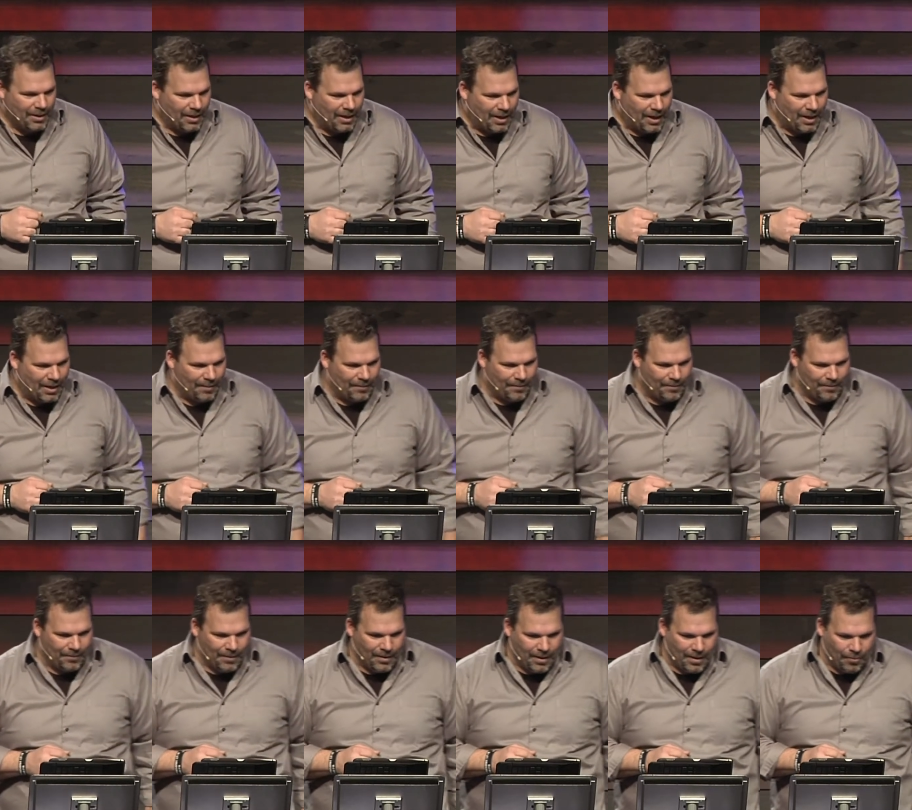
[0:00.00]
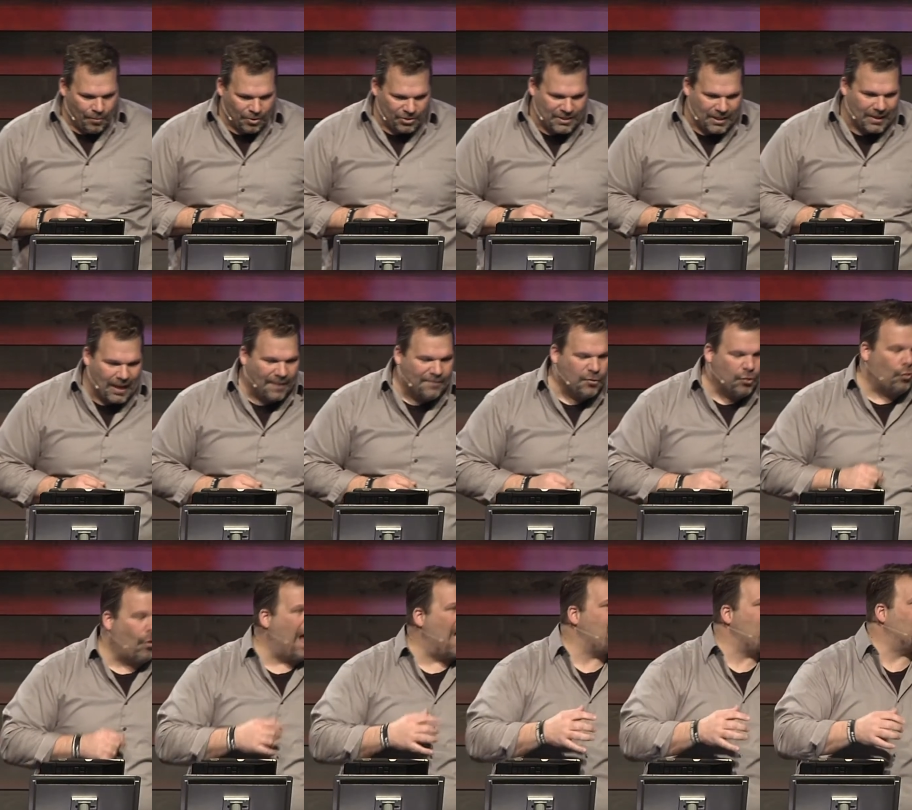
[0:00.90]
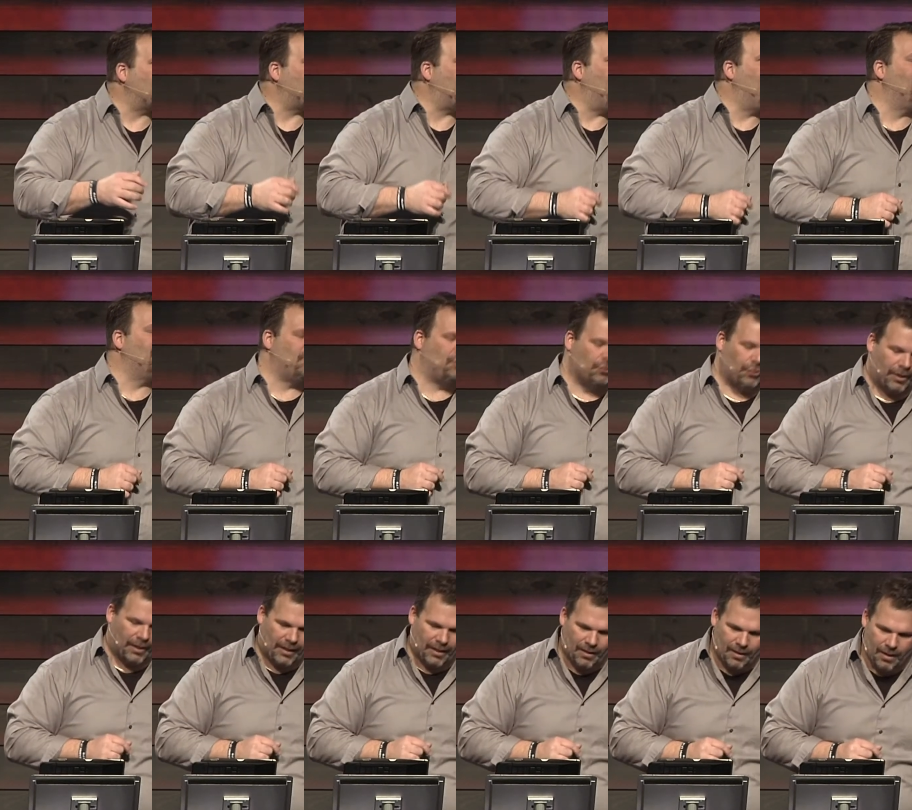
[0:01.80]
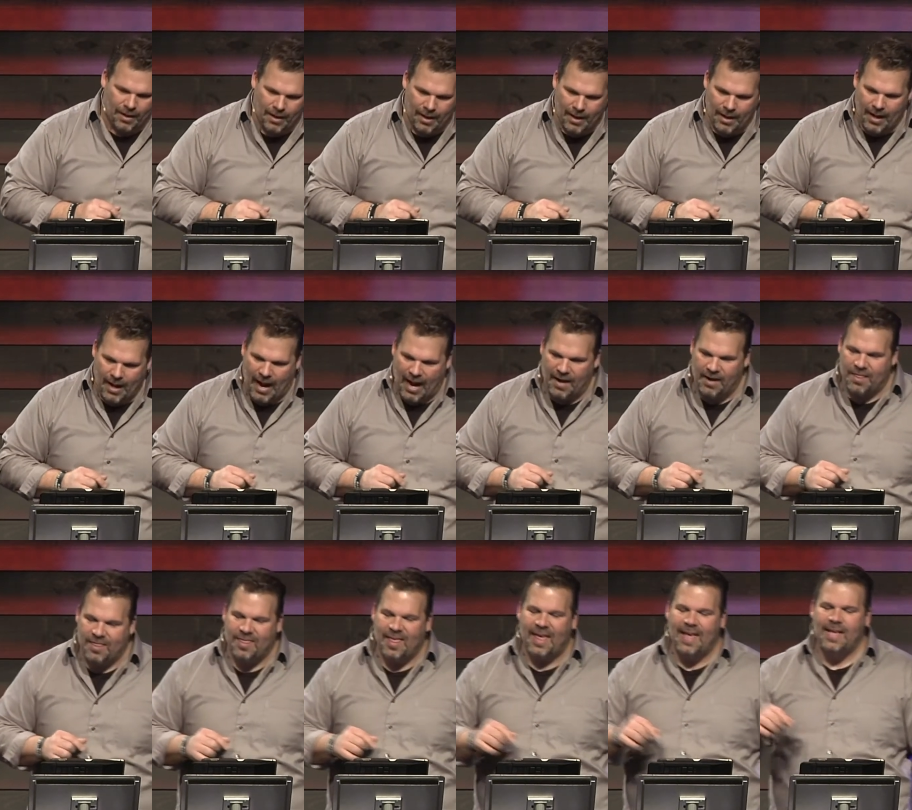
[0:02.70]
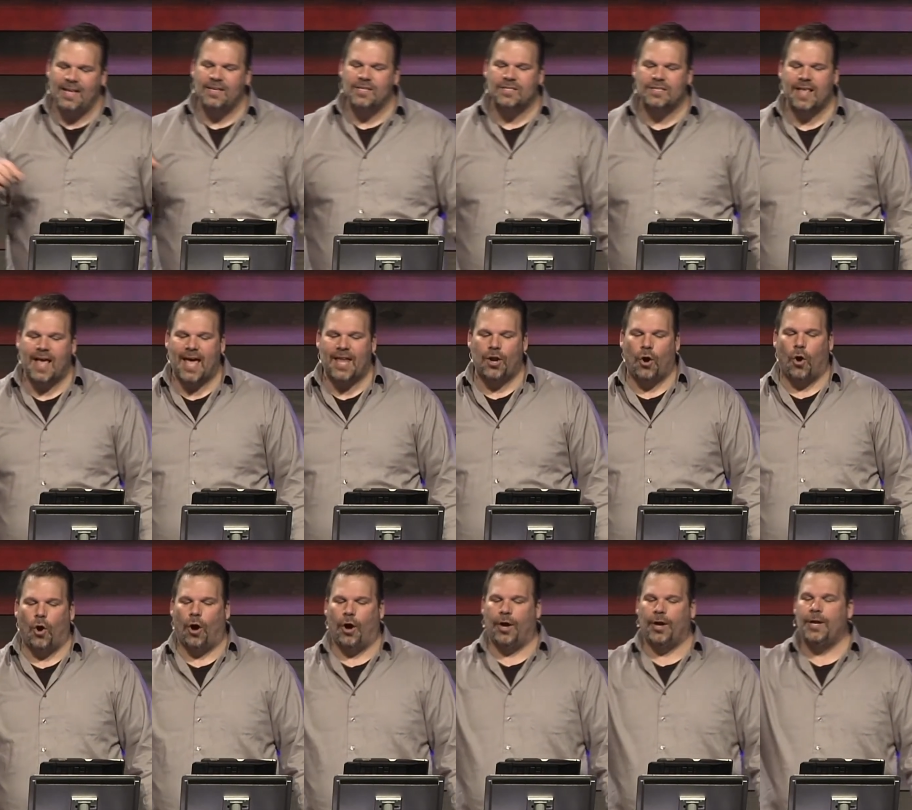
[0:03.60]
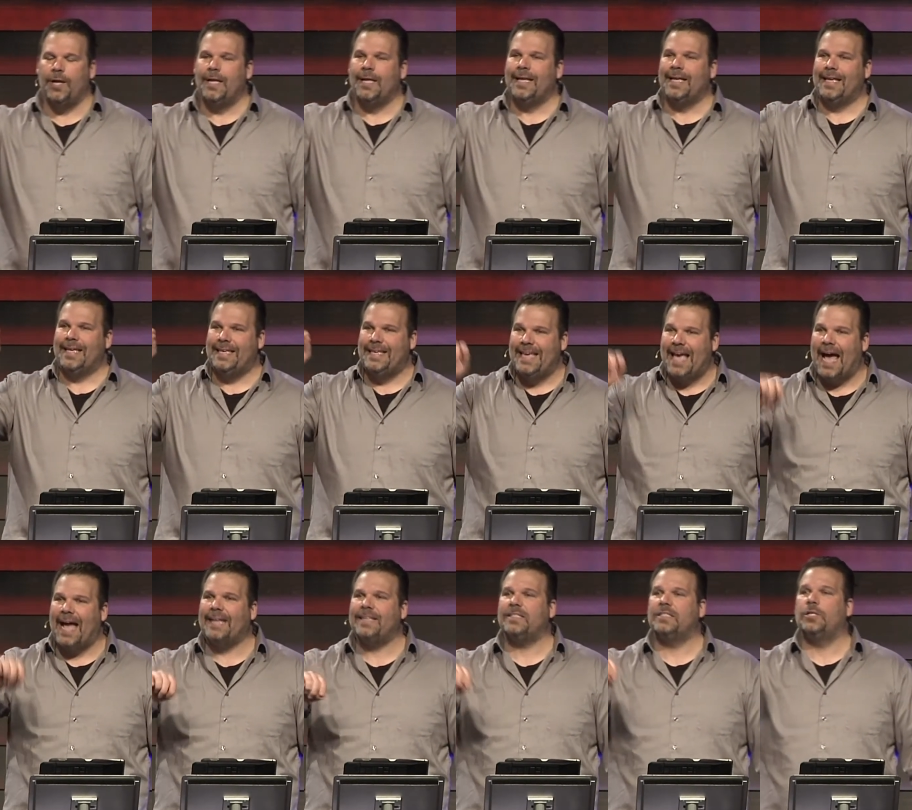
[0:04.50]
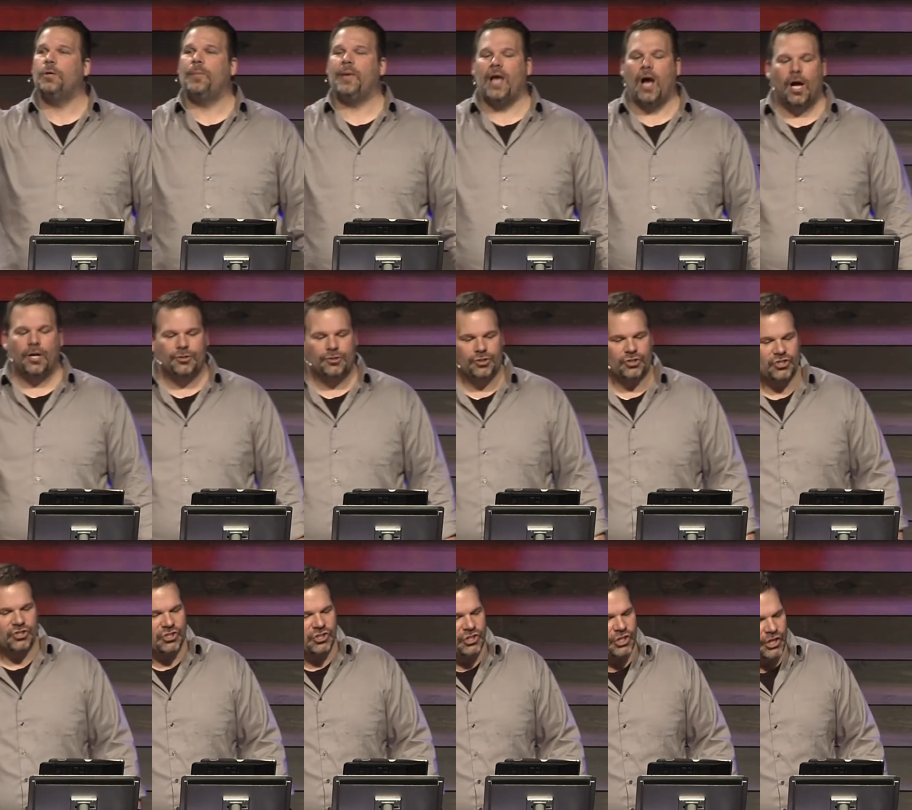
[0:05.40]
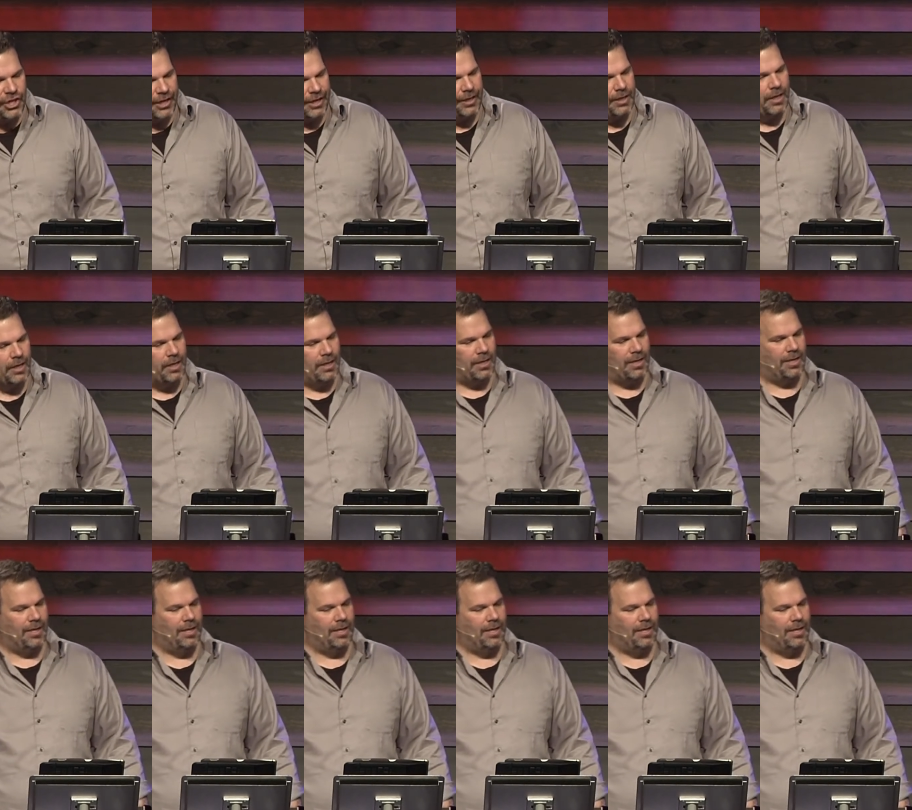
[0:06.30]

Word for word: Um, we'll see a lot of graphic imagery and and things that are yet to be understood